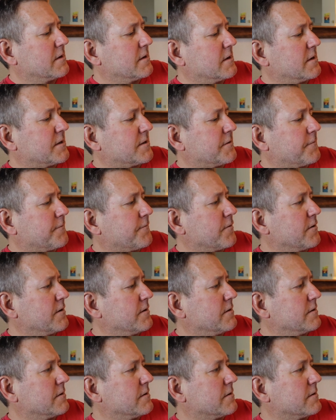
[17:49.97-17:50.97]
That's the
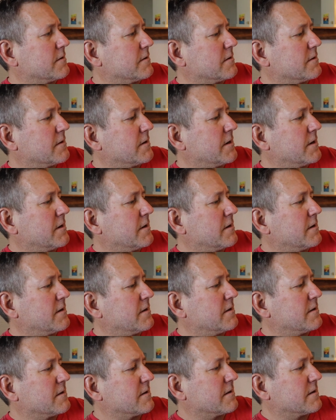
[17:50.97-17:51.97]
front,
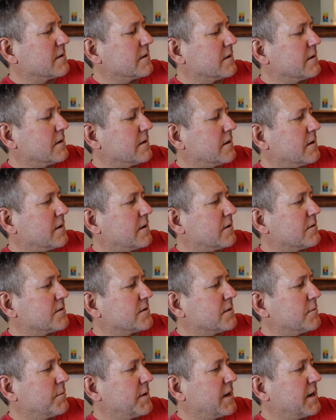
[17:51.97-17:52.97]
and here's
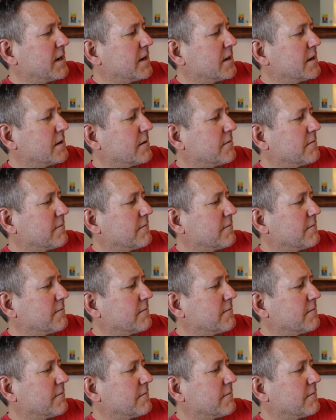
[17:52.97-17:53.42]
the back.